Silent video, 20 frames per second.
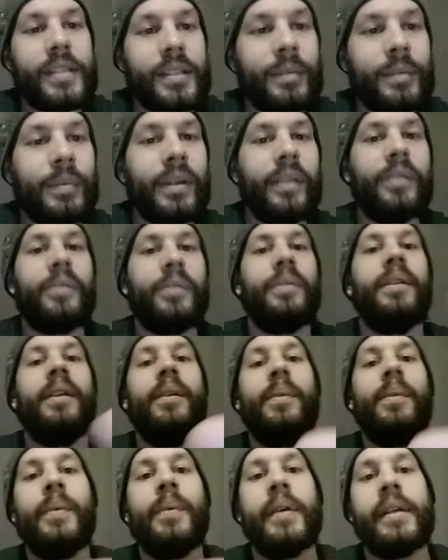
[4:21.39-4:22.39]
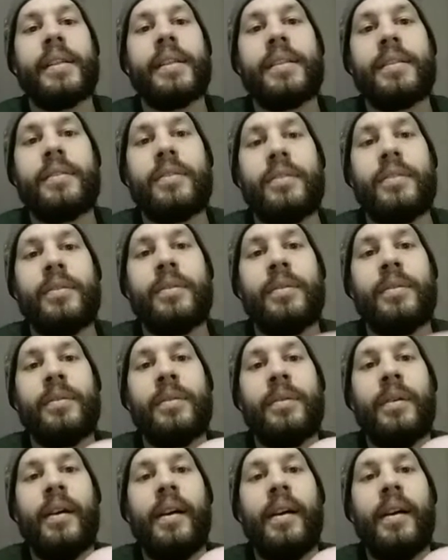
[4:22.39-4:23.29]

to b3 was to